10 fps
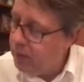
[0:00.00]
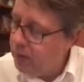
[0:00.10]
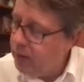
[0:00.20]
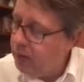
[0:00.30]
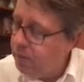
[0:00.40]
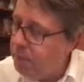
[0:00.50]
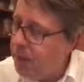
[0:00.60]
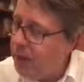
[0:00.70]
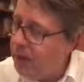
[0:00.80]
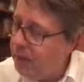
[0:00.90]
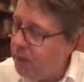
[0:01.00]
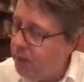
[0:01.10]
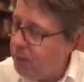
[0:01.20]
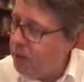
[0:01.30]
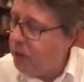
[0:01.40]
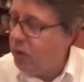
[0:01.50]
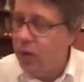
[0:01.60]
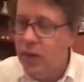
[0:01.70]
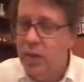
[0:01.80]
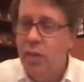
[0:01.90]
Is massive
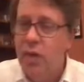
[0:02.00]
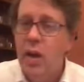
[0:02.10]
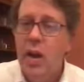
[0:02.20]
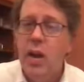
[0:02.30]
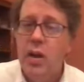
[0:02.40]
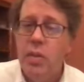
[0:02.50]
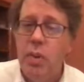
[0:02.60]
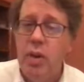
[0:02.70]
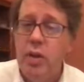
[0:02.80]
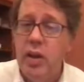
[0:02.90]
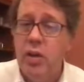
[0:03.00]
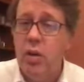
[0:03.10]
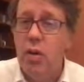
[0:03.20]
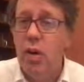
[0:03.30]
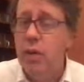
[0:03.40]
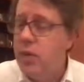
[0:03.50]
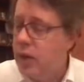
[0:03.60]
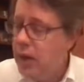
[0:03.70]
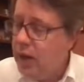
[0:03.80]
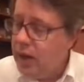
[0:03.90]
computations of small genus
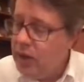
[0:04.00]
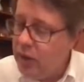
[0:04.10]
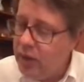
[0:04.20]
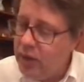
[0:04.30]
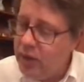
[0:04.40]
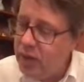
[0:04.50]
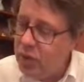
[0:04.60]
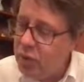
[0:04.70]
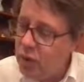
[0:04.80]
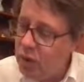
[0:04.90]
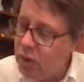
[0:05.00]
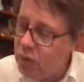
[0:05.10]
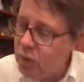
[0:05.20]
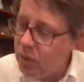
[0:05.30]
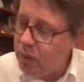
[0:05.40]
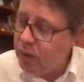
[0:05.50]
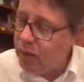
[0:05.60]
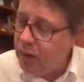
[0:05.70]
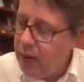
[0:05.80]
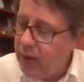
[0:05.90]
curves. And so this is a chart
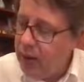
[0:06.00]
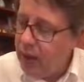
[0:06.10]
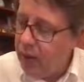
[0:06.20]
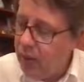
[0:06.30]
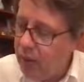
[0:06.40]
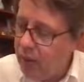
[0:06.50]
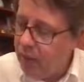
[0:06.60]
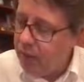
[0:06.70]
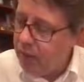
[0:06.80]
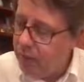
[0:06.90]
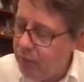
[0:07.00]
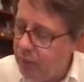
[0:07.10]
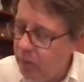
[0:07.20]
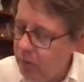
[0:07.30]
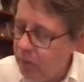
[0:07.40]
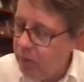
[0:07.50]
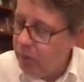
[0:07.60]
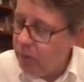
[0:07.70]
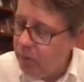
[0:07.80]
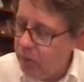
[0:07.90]
showing how
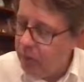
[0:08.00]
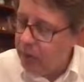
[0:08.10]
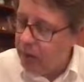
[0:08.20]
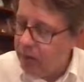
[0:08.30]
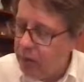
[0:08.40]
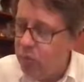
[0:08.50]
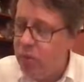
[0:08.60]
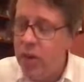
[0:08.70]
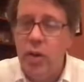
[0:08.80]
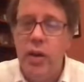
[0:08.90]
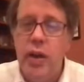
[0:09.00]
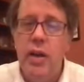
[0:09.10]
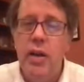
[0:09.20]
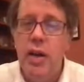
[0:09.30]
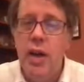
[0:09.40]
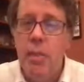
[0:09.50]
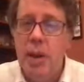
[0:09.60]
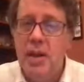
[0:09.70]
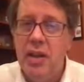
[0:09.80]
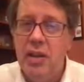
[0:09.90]
my colleague Drew Sutherland
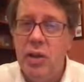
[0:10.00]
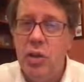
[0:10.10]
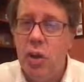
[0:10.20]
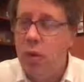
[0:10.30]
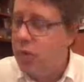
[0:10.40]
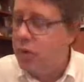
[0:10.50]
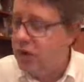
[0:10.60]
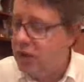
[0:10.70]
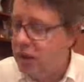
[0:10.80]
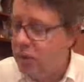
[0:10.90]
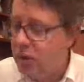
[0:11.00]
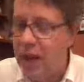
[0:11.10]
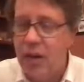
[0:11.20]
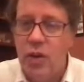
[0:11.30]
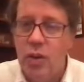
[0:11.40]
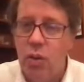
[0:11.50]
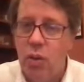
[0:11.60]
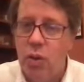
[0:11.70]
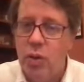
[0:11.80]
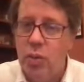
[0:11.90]
basically took over 600,000
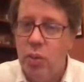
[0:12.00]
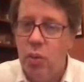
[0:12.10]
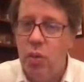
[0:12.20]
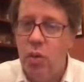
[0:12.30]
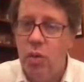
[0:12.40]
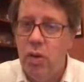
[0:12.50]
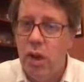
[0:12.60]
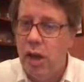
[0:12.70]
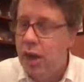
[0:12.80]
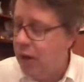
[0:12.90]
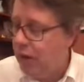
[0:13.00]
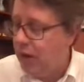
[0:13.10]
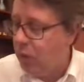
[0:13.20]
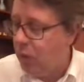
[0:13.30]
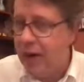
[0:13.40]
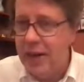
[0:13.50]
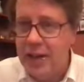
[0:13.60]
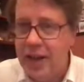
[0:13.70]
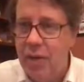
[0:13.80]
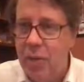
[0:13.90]
cores from Google on a quiet
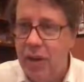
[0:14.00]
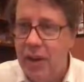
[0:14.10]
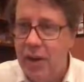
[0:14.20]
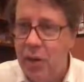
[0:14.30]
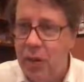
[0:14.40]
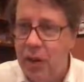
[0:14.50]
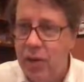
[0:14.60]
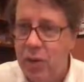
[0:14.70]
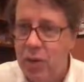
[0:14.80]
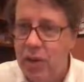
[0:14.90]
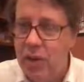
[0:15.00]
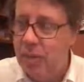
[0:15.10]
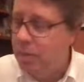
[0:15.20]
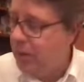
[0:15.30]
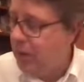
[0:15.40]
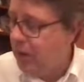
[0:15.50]
day when they had no one else using them.